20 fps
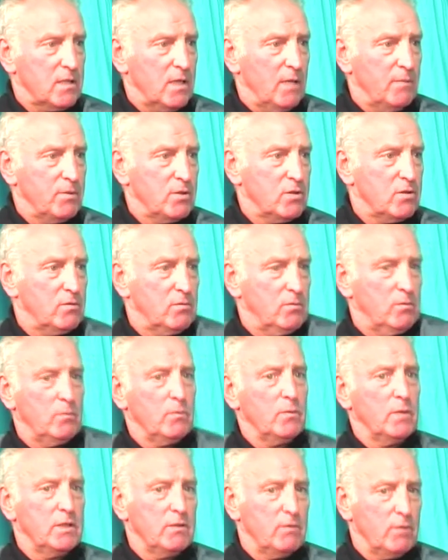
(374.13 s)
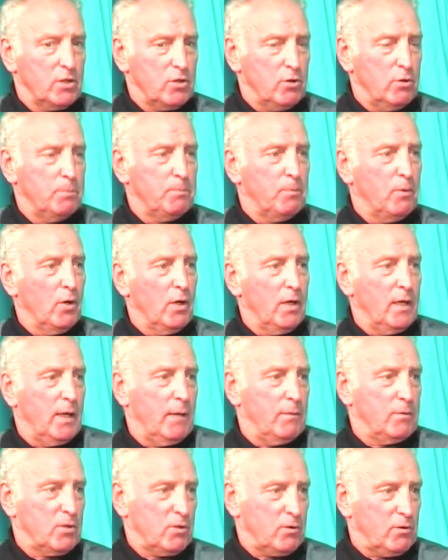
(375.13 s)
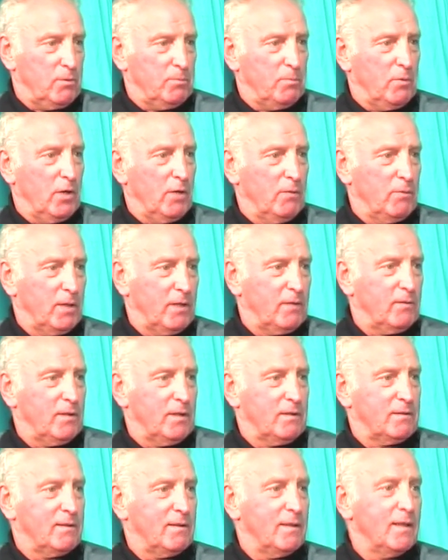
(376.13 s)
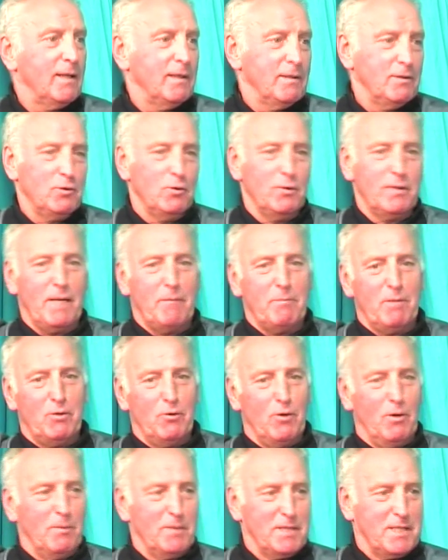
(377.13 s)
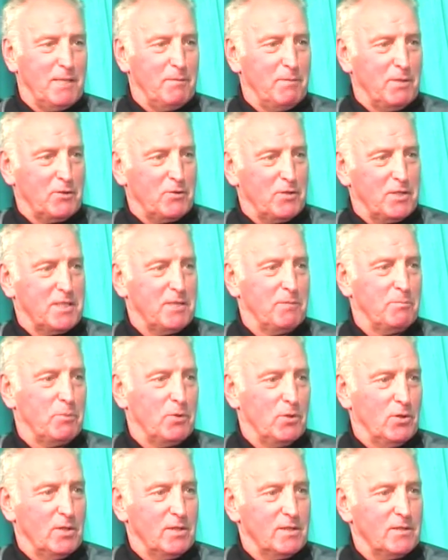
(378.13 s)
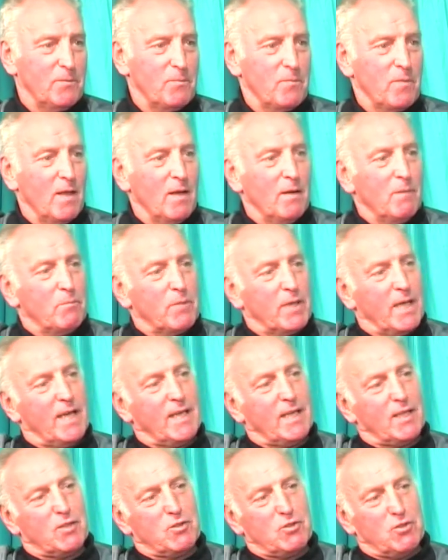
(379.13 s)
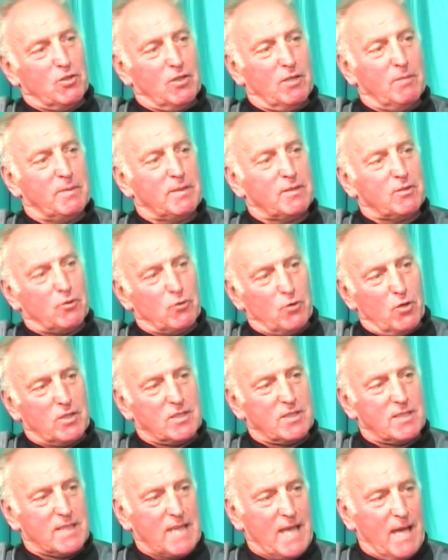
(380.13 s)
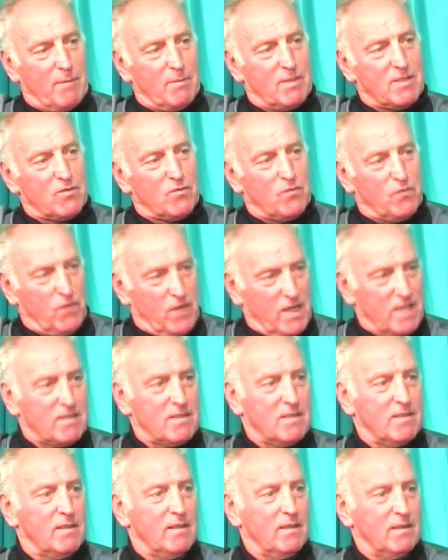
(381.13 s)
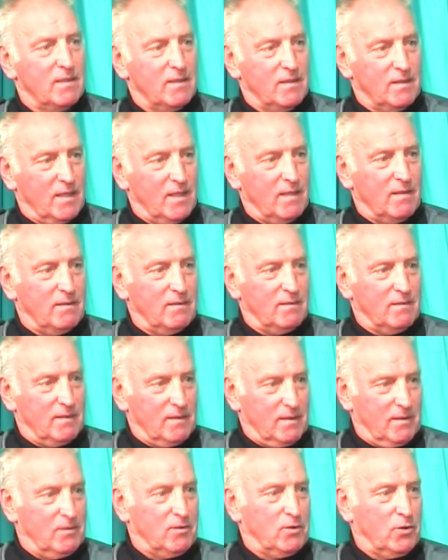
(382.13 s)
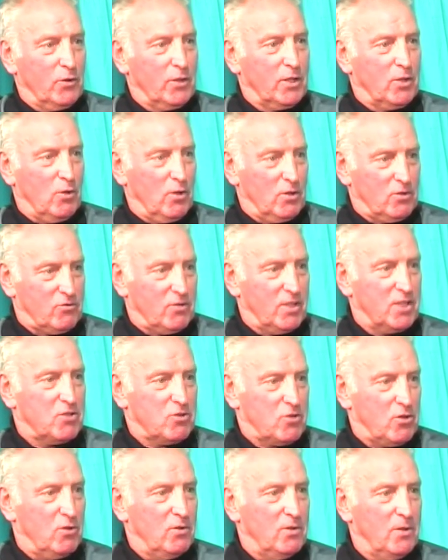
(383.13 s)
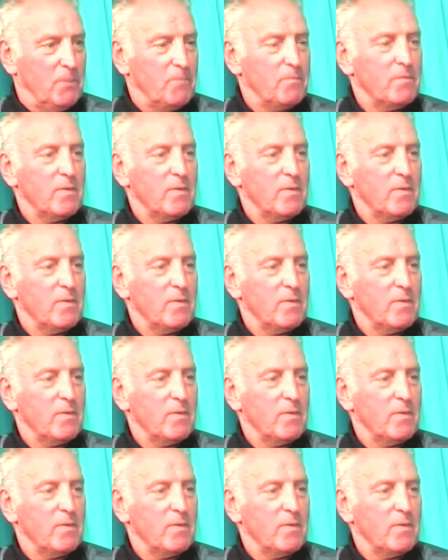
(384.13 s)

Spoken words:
That was when you were a good boy. I was a good boy with don't get me wrong, I said the Christian Brothers. Yeah. But I got a job in Crossings Chemist facing Donegal Street School.